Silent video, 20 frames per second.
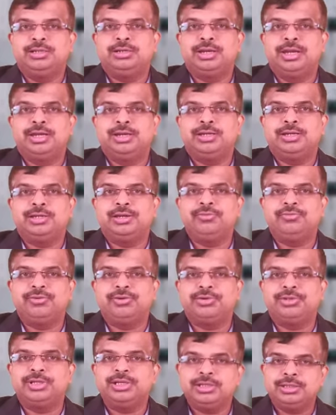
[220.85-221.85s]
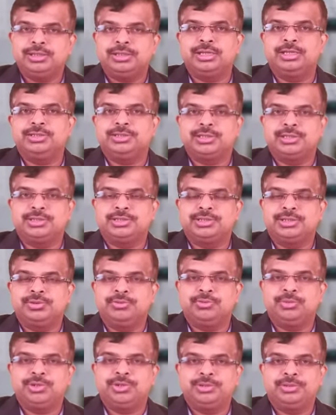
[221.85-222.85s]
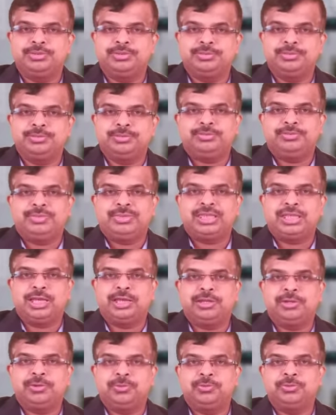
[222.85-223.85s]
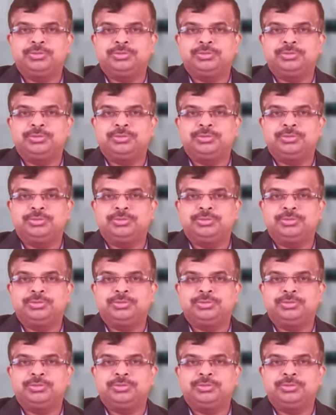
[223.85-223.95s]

directly for the cancerous tumor. Thank you.